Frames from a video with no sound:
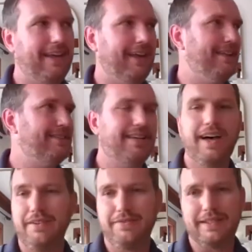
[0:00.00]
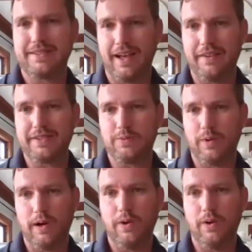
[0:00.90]
it's tough. It's tough to
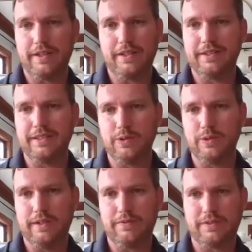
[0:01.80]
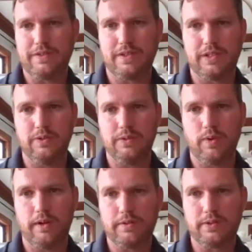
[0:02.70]
grow. You can do it if it's just you and
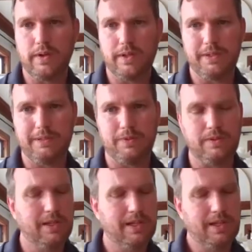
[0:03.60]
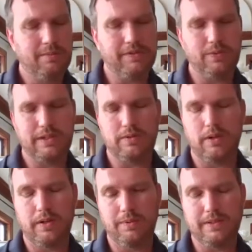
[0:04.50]
one or two other people. But if you want to grow
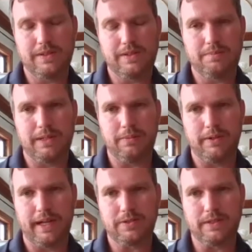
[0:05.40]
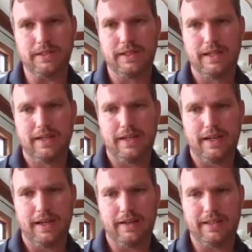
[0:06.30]
your business and be able to actually
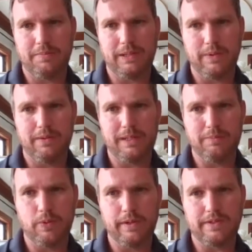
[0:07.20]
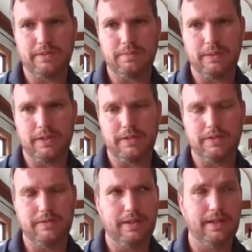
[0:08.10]
compete with the big boys and be able
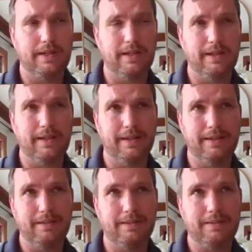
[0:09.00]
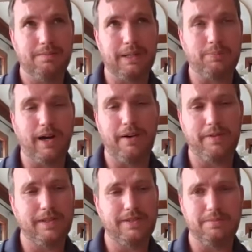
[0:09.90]
to make
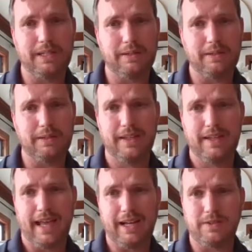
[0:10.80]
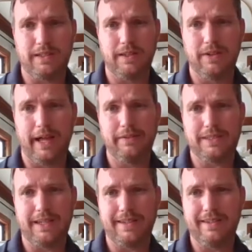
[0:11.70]
profits and be able to actually live a
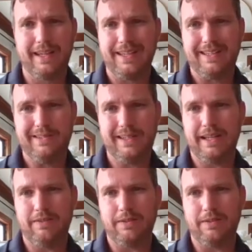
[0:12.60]
lifestyle, you need to have